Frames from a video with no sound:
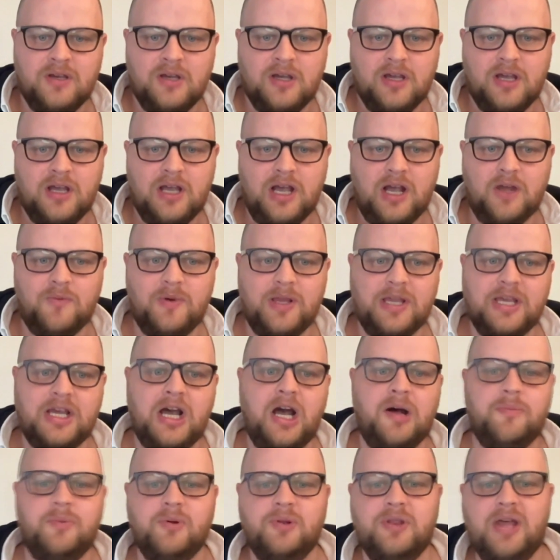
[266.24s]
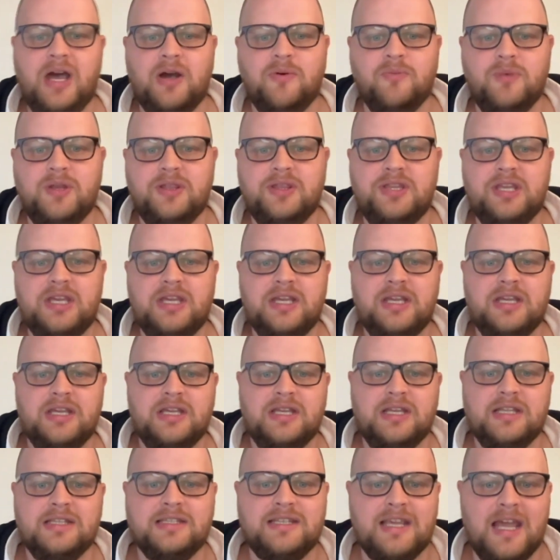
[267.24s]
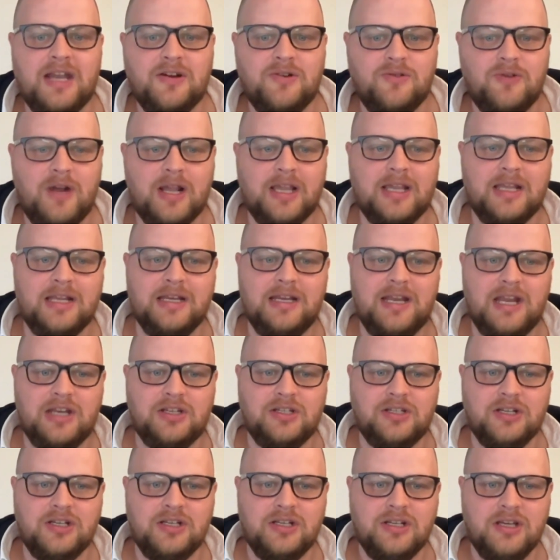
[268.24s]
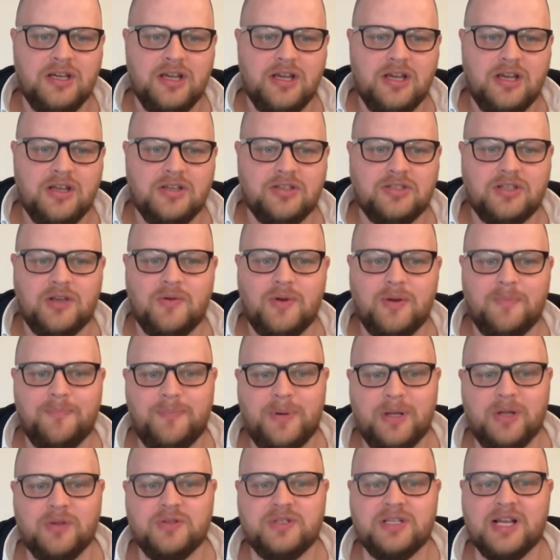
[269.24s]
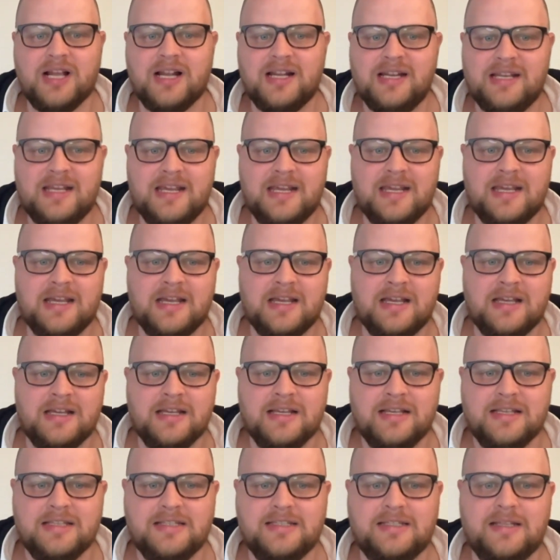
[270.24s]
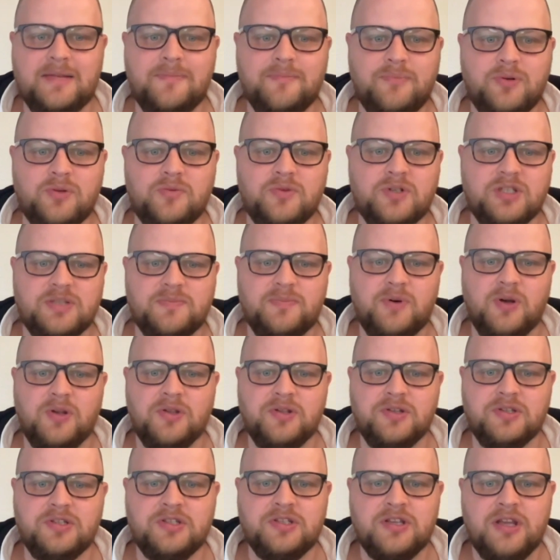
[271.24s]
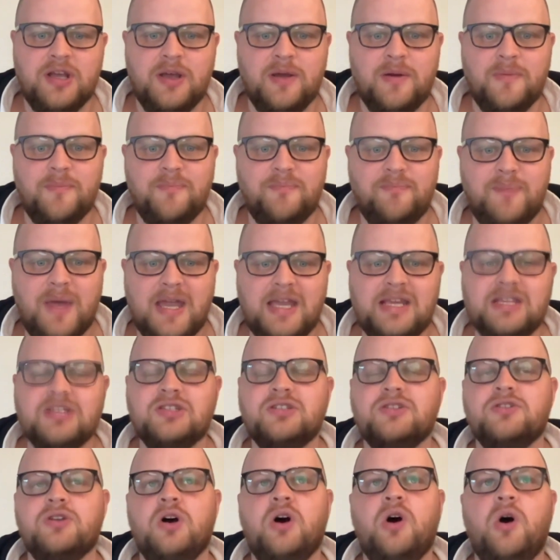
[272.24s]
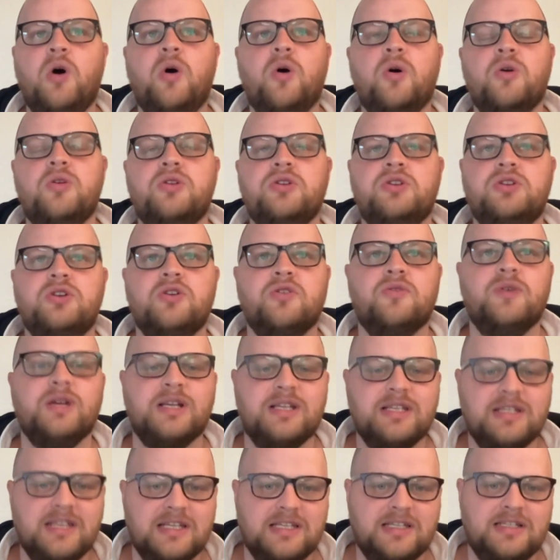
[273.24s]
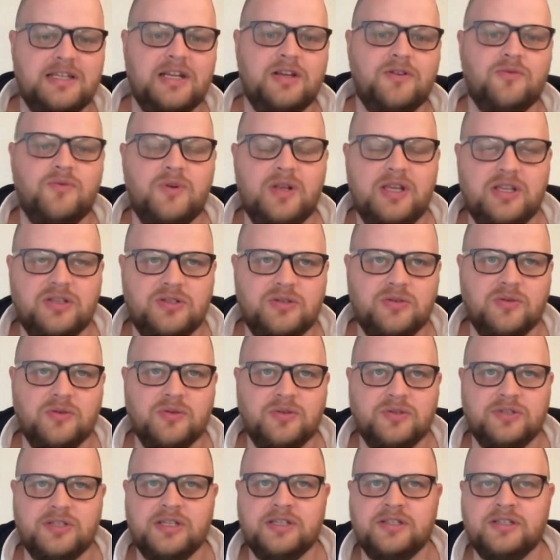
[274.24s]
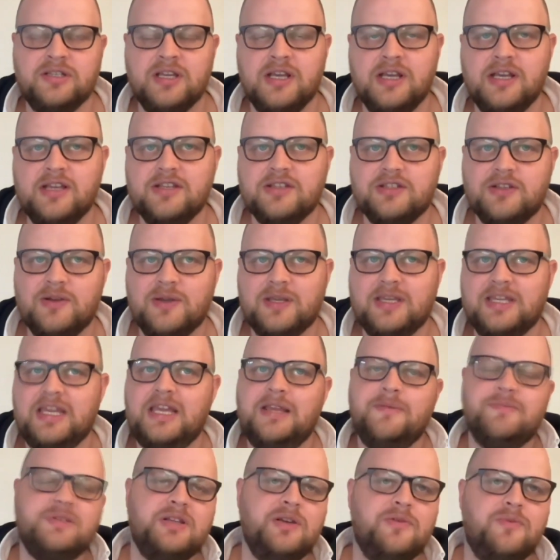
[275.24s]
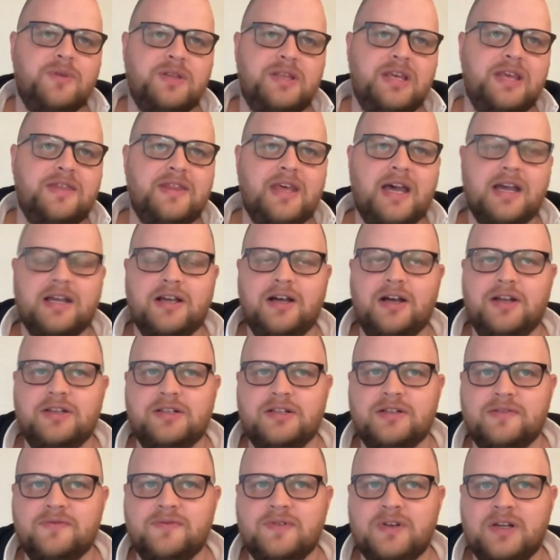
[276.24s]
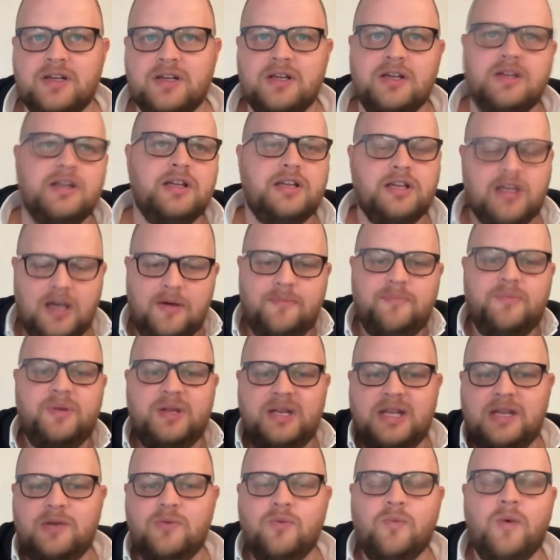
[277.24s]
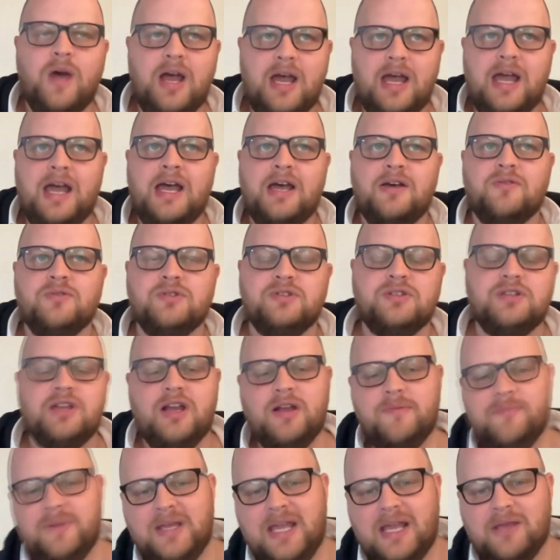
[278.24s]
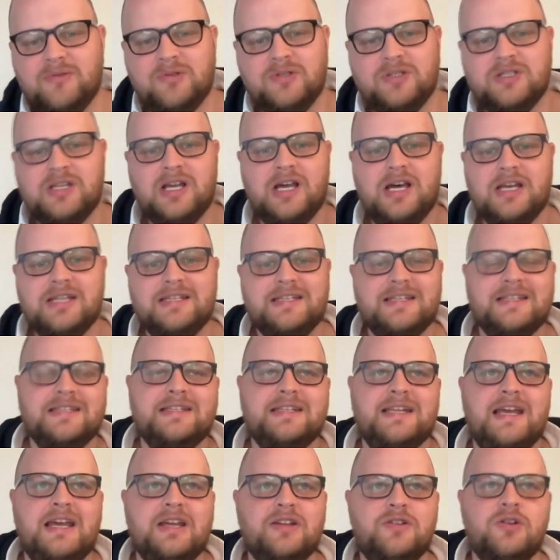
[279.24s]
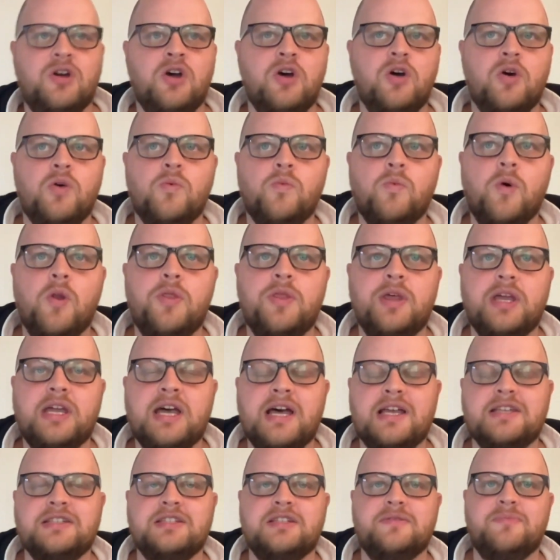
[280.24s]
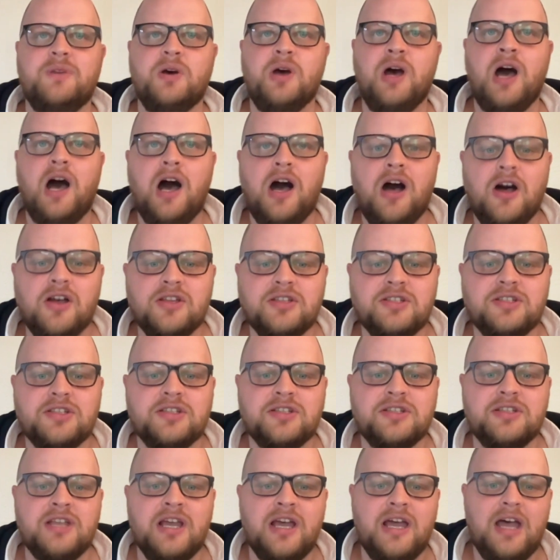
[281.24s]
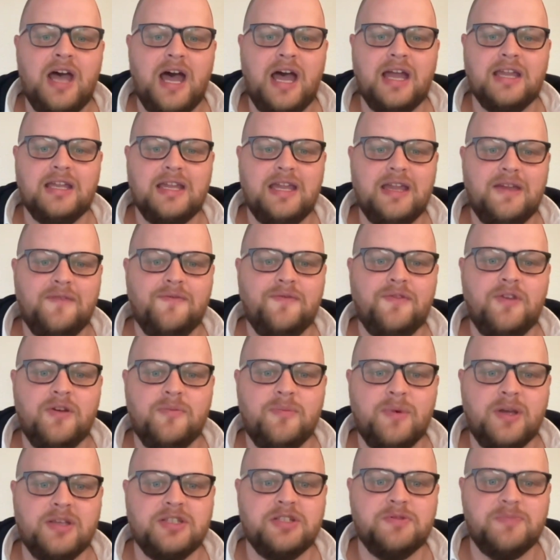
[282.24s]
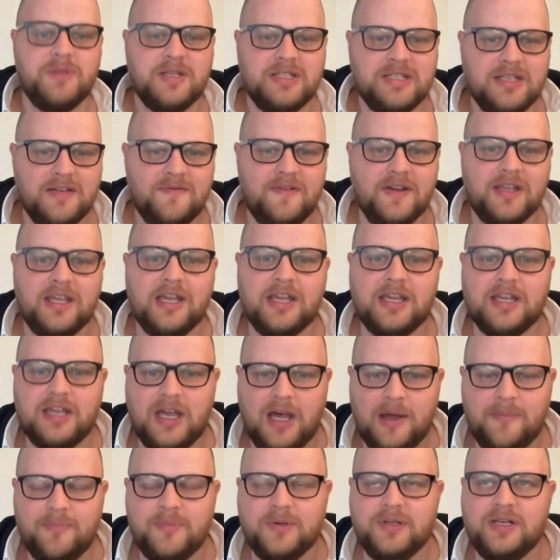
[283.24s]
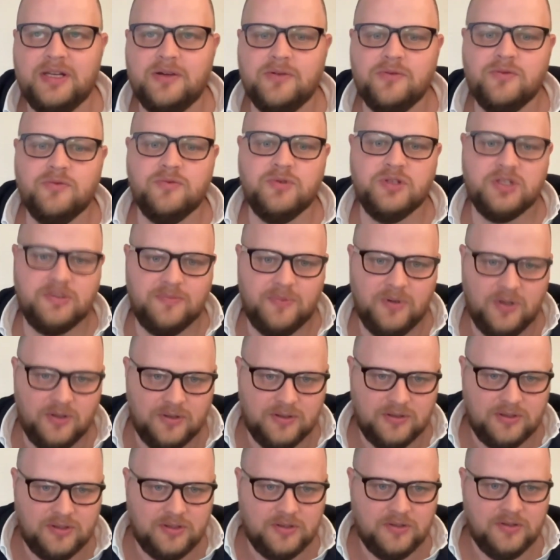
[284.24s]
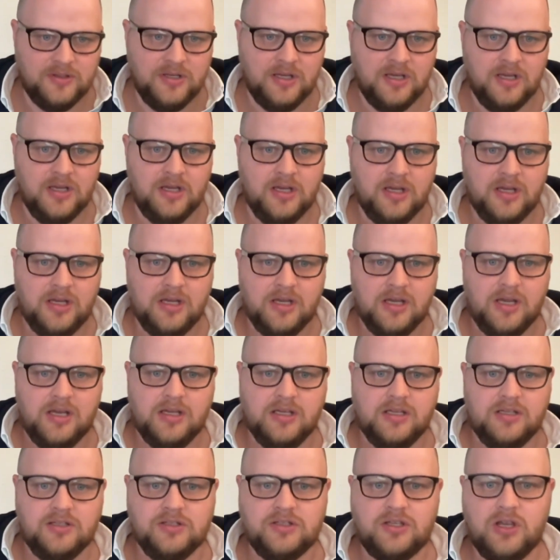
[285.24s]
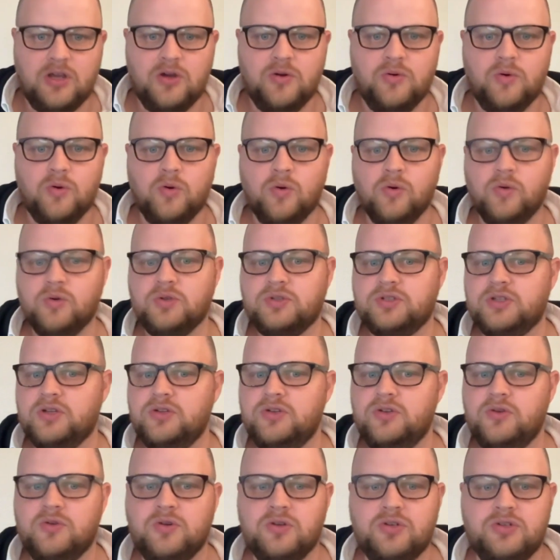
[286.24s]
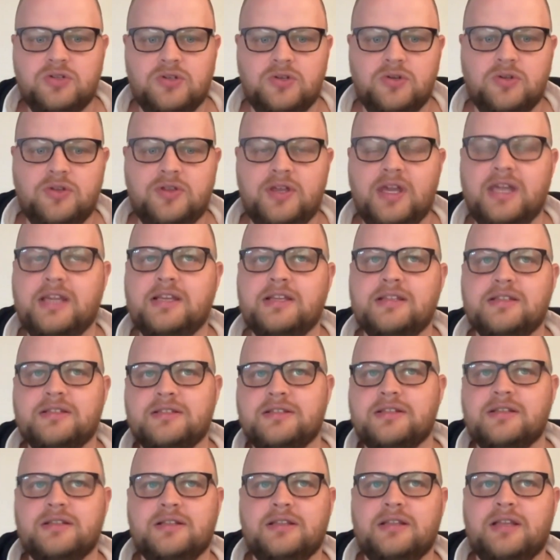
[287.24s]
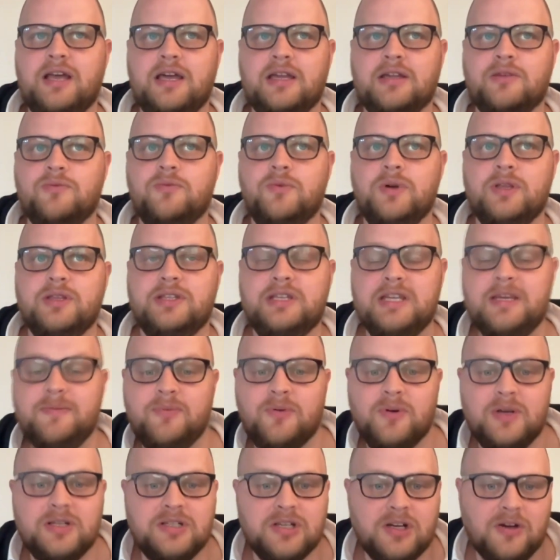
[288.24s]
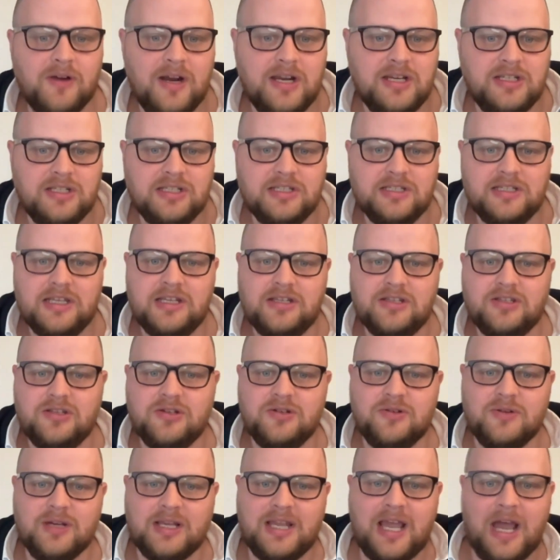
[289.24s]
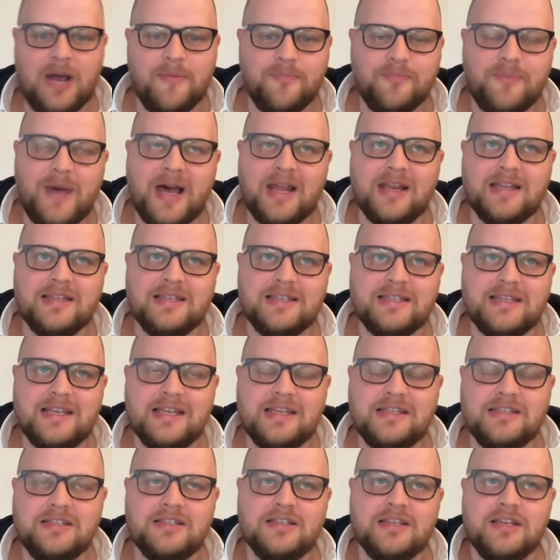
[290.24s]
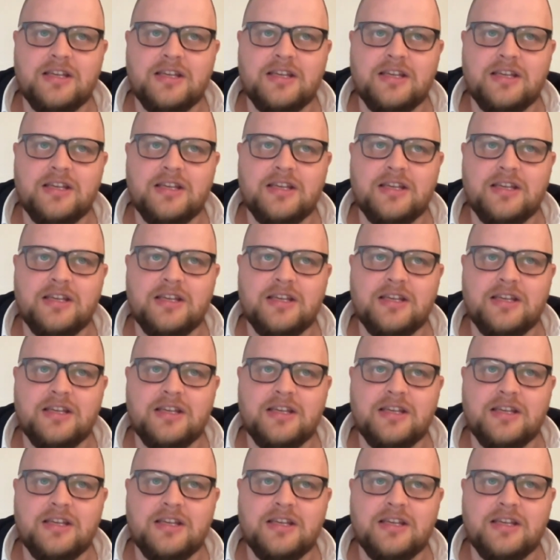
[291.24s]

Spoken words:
and we couple that with the intent recognition. So it builds a clear, simple response based on your existing resources. So it keeps it within that kind of company warehouse and be able to understand what the customer asks and give them a specific company response. So also you can do things like with deeper integrations into account balances.